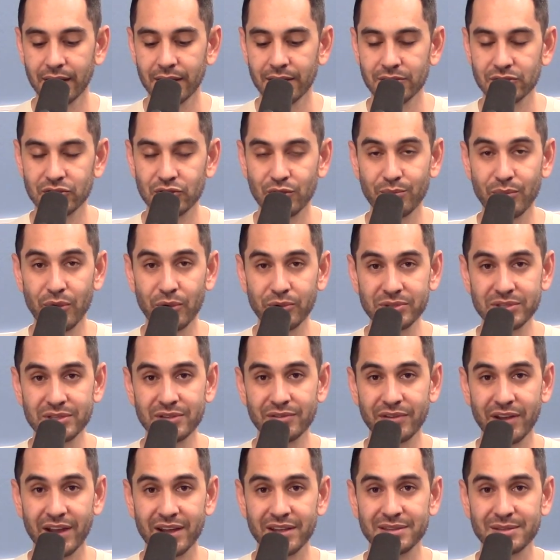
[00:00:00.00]
So most
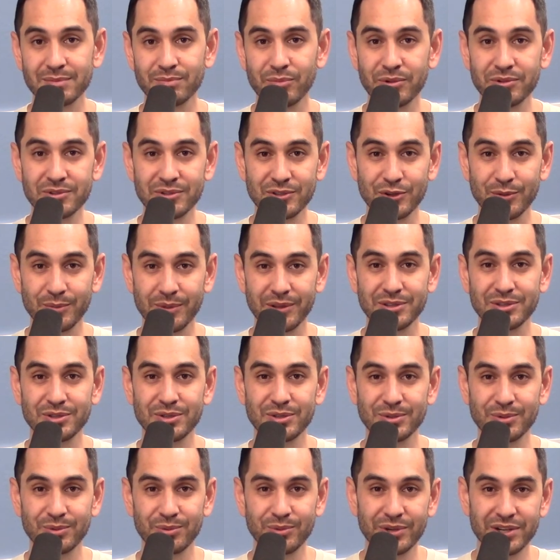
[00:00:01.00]
of us, most
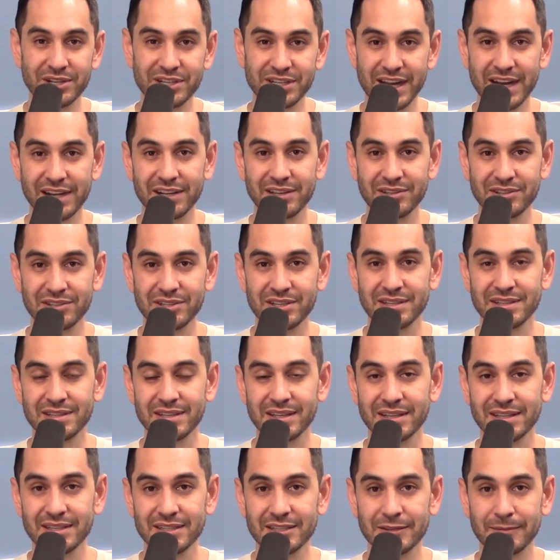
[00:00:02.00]
humans, reject
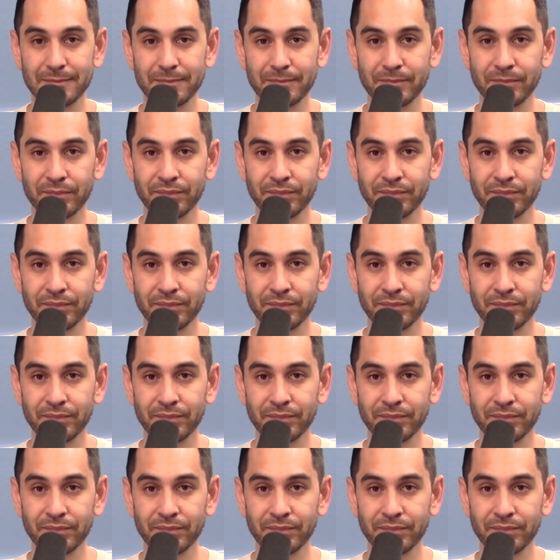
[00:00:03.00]
Jesus.